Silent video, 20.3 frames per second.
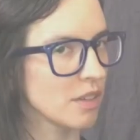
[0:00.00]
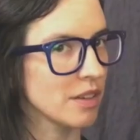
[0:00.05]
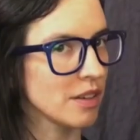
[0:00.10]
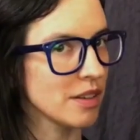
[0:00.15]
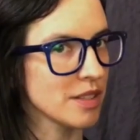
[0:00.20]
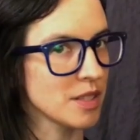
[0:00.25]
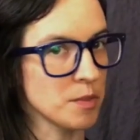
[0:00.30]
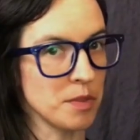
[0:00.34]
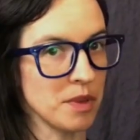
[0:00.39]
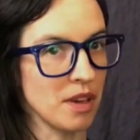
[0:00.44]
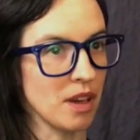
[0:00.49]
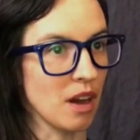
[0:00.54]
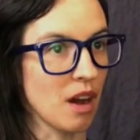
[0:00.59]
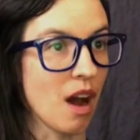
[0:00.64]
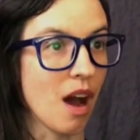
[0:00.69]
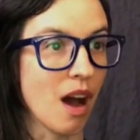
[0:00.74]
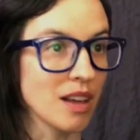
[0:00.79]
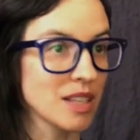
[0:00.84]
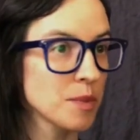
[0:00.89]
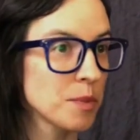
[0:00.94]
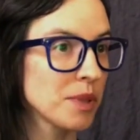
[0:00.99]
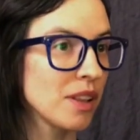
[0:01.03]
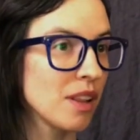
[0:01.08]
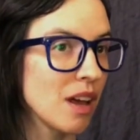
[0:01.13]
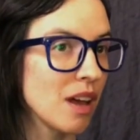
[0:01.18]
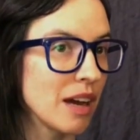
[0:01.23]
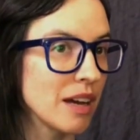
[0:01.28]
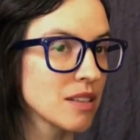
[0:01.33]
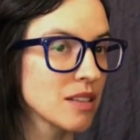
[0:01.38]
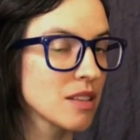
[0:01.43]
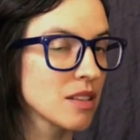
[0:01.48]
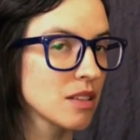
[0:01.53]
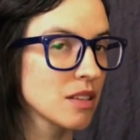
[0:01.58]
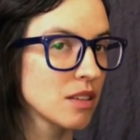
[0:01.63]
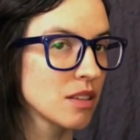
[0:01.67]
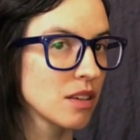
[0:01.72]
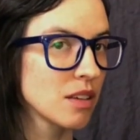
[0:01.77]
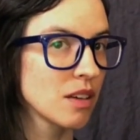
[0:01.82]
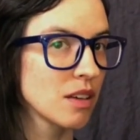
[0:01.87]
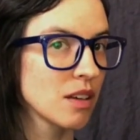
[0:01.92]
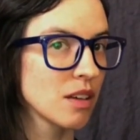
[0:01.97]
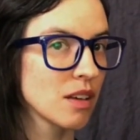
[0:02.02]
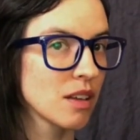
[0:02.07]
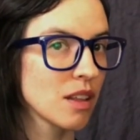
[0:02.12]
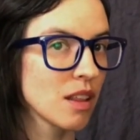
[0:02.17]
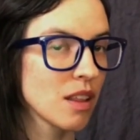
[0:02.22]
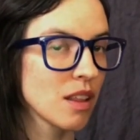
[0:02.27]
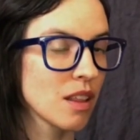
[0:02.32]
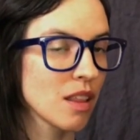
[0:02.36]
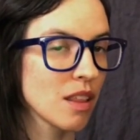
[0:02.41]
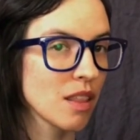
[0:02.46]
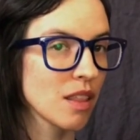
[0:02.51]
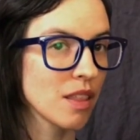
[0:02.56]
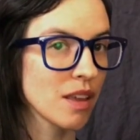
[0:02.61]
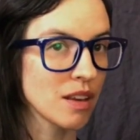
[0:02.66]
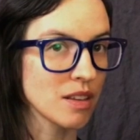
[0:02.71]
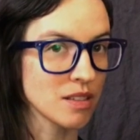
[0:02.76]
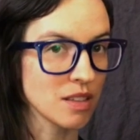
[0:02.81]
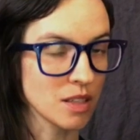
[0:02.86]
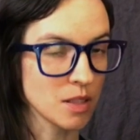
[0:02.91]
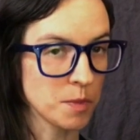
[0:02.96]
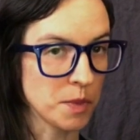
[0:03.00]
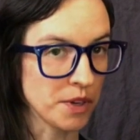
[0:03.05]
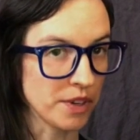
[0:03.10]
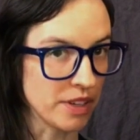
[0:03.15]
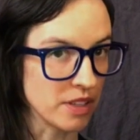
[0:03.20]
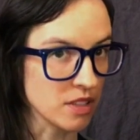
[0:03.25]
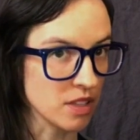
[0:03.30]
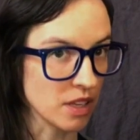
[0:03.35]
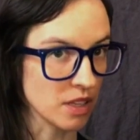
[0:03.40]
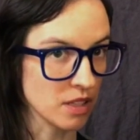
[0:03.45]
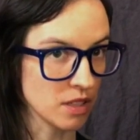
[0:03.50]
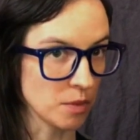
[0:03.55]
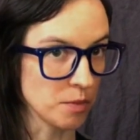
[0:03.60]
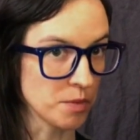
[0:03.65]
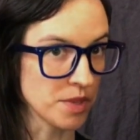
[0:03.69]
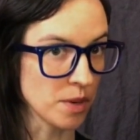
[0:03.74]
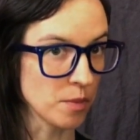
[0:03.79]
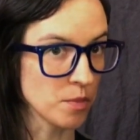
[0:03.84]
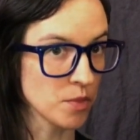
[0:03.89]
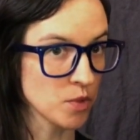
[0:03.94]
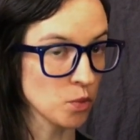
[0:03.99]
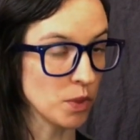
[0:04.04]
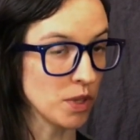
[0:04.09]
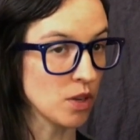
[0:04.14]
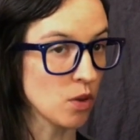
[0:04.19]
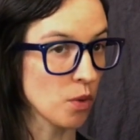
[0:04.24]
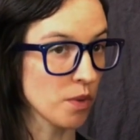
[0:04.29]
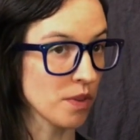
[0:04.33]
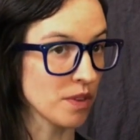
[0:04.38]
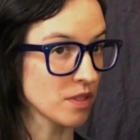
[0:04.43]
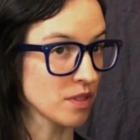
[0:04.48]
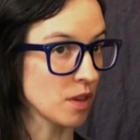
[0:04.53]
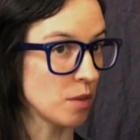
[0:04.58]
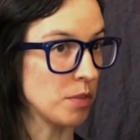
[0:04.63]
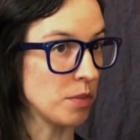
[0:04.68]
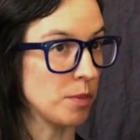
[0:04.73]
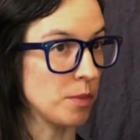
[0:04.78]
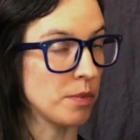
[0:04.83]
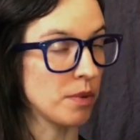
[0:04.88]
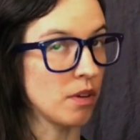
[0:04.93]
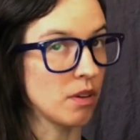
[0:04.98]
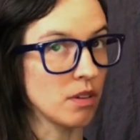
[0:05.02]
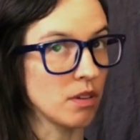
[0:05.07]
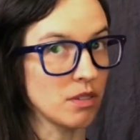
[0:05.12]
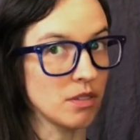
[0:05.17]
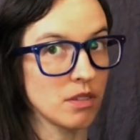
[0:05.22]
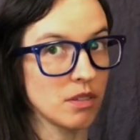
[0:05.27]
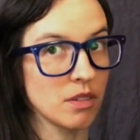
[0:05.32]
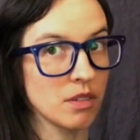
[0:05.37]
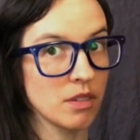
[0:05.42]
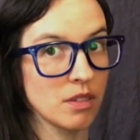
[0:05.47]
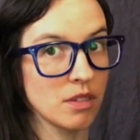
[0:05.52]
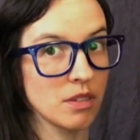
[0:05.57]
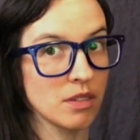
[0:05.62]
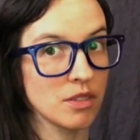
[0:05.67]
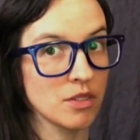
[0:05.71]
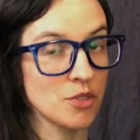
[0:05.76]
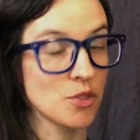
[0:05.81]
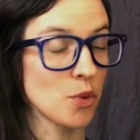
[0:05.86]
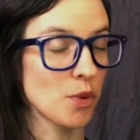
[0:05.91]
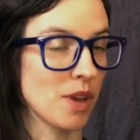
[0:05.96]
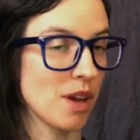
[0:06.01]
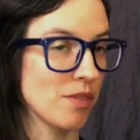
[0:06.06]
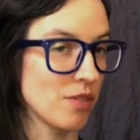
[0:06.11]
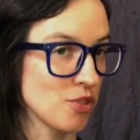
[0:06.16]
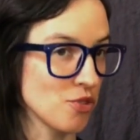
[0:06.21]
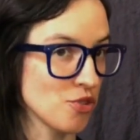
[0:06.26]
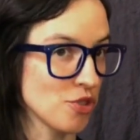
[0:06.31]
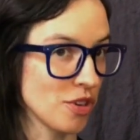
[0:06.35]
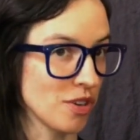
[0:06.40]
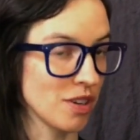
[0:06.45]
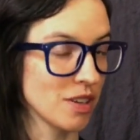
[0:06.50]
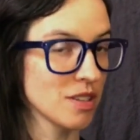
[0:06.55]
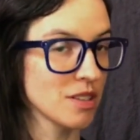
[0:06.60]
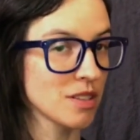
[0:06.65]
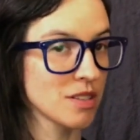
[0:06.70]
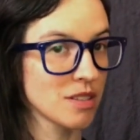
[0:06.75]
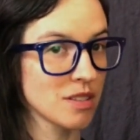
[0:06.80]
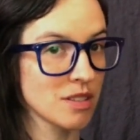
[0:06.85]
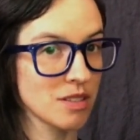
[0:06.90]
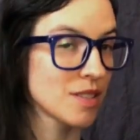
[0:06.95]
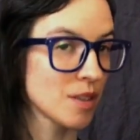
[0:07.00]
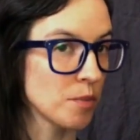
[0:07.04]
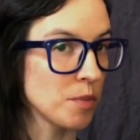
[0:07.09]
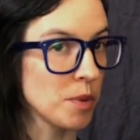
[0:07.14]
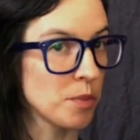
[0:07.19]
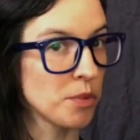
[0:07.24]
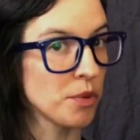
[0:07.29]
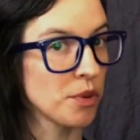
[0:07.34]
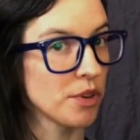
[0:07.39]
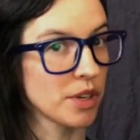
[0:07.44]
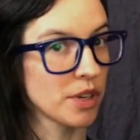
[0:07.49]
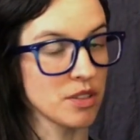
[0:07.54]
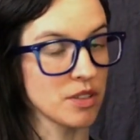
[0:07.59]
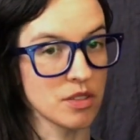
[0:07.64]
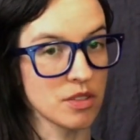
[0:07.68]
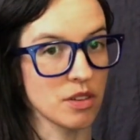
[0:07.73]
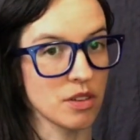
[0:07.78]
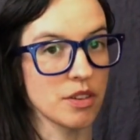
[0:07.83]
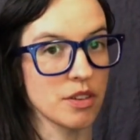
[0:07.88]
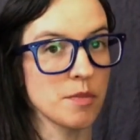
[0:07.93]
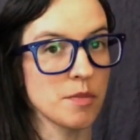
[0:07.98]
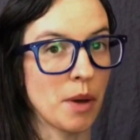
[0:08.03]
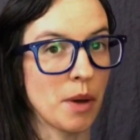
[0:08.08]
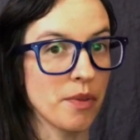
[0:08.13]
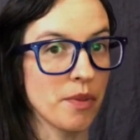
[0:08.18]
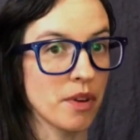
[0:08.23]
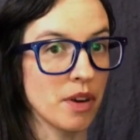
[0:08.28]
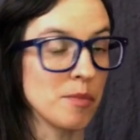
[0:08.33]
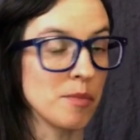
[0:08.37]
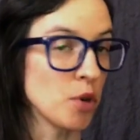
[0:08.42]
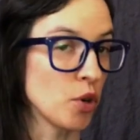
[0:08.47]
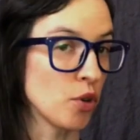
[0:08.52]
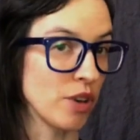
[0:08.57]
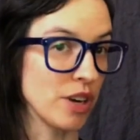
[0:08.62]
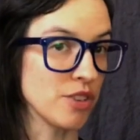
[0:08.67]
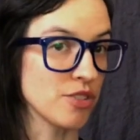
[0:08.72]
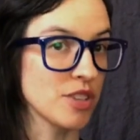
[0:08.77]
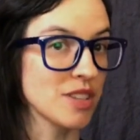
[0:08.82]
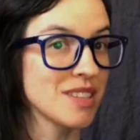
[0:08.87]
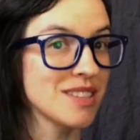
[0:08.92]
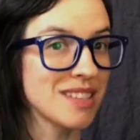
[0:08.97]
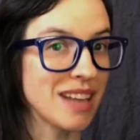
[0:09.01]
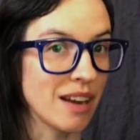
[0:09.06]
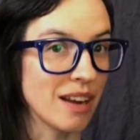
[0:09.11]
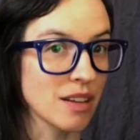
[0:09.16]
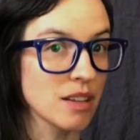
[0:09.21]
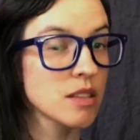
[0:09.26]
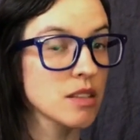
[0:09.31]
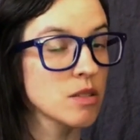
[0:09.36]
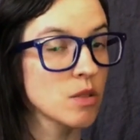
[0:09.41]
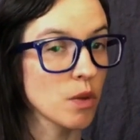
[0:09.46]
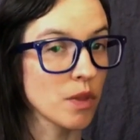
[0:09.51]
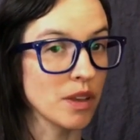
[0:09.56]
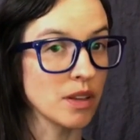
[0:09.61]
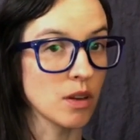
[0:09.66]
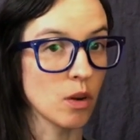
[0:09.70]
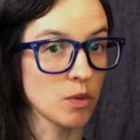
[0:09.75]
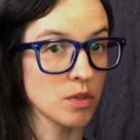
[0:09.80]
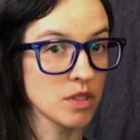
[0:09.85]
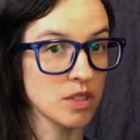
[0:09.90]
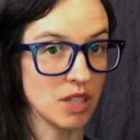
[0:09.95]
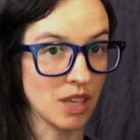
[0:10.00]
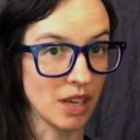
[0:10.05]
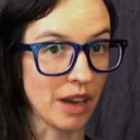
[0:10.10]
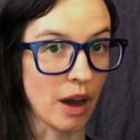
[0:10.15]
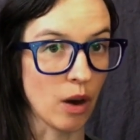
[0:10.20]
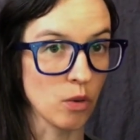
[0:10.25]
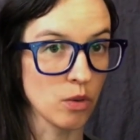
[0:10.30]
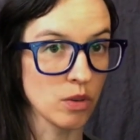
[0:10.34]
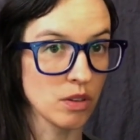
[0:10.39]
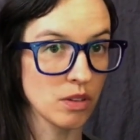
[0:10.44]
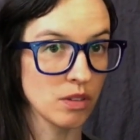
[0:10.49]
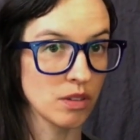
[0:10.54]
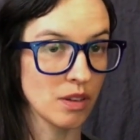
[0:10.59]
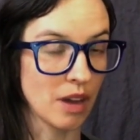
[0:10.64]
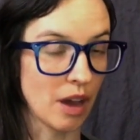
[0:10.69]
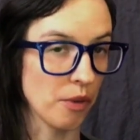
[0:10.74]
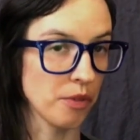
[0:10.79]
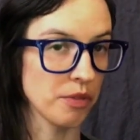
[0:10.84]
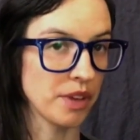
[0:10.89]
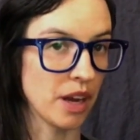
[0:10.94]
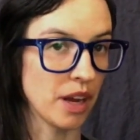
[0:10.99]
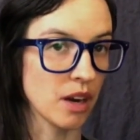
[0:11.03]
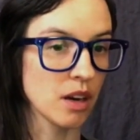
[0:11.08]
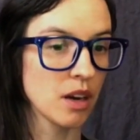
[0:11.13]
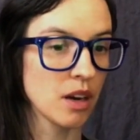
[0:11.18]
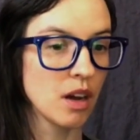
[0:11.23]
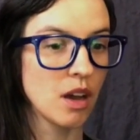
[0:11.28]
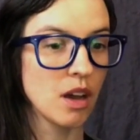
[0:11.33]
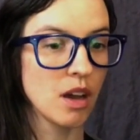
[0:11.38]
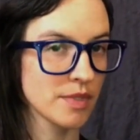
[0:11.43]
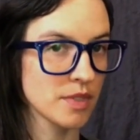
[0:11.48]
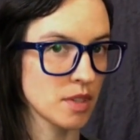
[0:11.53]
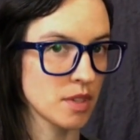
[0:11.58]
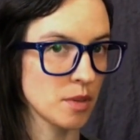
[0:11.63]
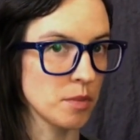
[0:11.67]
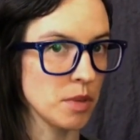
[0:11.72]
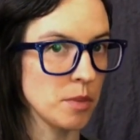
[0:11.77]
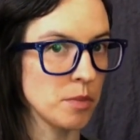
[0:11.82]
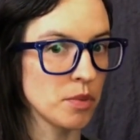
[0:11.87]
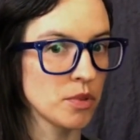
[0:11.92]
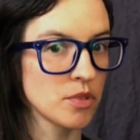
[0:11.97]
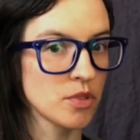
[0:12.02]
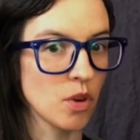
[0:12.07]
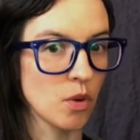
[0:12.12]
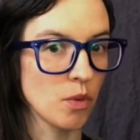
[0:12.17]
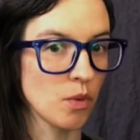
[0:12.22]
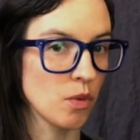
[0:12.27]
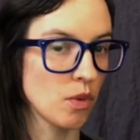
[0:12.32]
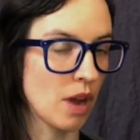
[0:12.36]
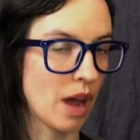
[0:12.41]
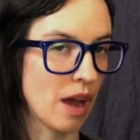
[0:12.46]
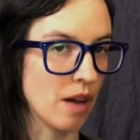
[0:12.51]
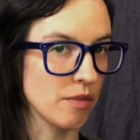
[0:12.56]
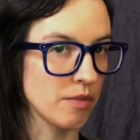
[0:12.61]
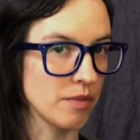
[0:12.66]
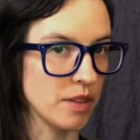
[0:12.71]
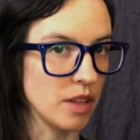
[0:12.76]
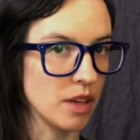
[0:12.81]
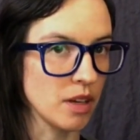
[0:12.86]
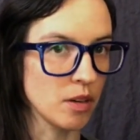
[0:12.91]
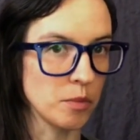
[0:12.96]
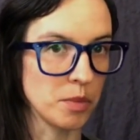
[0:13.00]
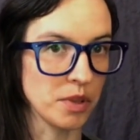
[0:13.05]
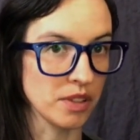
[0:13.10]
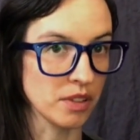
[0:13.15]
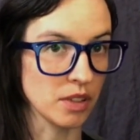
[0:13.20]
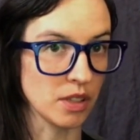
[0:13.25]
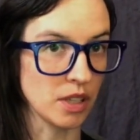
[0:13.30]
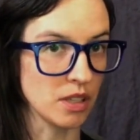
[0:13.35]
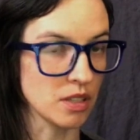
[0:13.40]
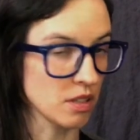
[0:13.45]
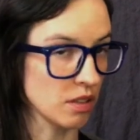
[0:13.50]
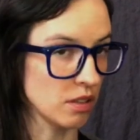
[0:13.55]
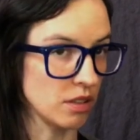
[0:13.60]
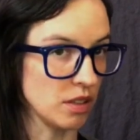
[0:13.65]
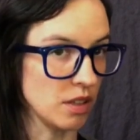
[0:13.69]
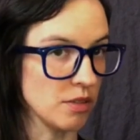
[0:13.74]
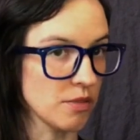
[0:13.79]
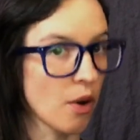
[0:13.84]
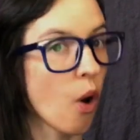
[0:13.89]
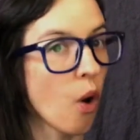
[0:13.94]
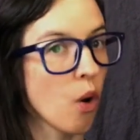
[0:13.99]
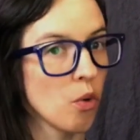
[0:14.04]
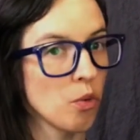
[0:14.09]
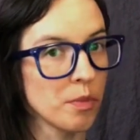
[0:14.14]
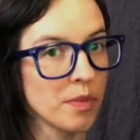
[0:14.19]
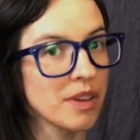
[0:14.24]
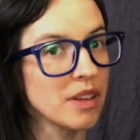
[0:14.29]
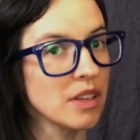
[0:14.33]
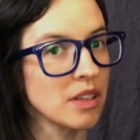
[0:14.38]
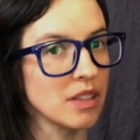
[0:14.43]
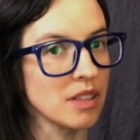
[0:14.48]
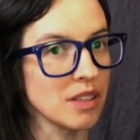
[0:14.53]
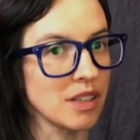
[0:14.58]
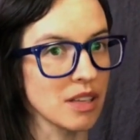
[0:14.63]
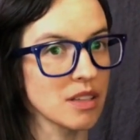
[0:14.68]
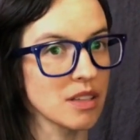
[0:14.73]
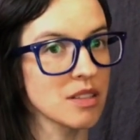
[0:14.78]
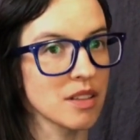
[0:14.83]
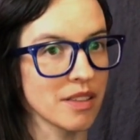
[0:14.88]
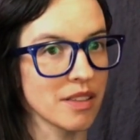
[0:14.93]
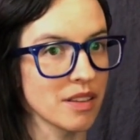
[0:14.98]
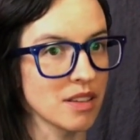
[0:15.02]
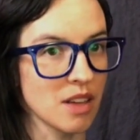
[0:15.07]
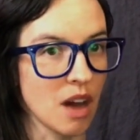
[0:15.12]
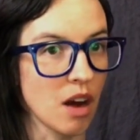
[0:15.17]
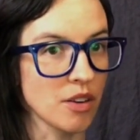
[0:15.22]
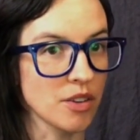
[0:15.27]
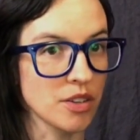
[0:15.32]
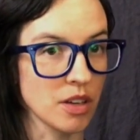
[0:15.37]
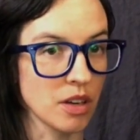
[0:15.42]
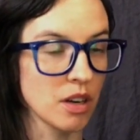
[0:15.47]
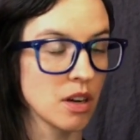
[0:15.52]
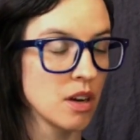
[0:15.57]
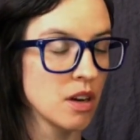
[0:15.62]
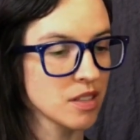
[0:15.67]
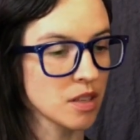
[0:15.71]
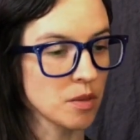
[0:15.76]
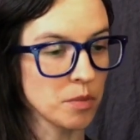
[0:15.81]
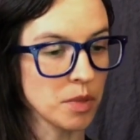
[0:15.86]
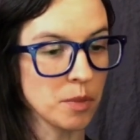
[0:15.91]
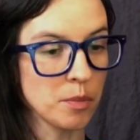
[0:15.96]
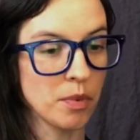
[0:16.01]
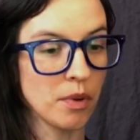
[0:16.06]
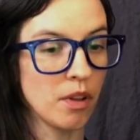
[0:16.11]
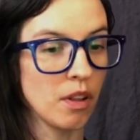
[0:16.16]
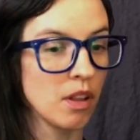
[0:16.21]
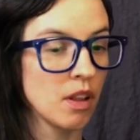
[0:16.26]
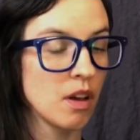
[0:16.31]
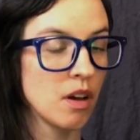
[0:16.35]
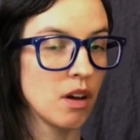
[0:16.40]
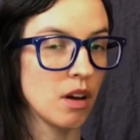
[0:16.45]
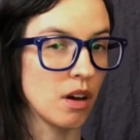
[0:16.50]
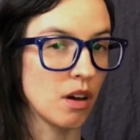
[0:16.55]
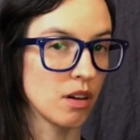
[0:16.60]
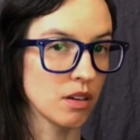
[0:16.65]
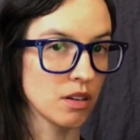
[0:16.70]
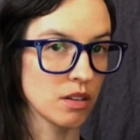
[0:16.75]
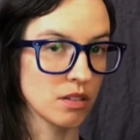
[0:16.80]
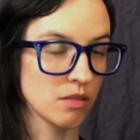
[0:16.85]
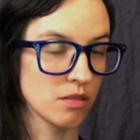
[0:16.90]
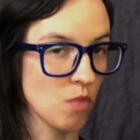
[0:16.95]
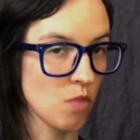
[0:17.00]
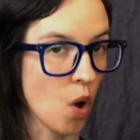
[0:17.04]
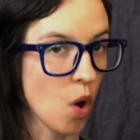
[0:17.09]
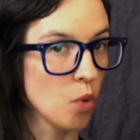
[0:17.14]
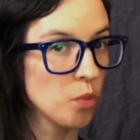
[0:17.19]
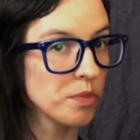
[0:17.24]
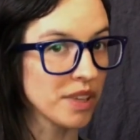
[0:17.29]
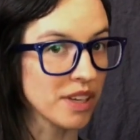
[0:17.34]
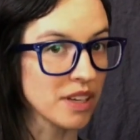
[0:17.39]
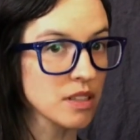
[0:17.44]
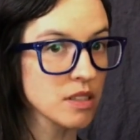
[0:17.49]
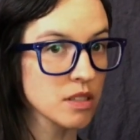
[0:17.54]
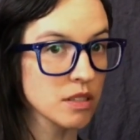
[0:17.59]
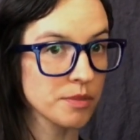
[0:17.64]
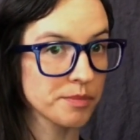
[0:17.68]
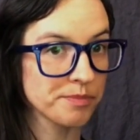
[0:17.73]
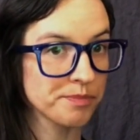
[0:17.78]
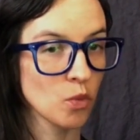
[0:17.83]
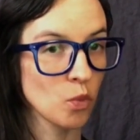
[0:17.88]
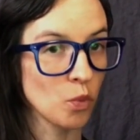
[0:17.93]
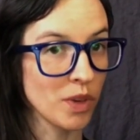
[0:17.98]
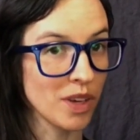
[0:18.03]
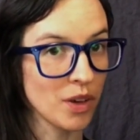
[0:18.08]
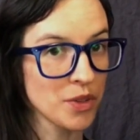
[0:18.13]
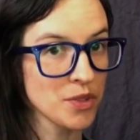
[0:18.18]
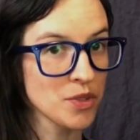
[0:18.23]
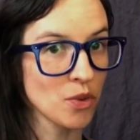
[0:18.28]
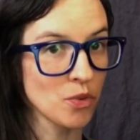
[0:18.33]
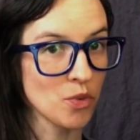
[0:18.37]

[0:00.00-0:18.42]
is being hospitalized that is experiencing symptoms. We know that some people don't have insurance. Some people are concerned about their immigration status, so they don't seek out healthcare. Some people don't have the ability to leave home and get to the doctor. Some people are homeless. We also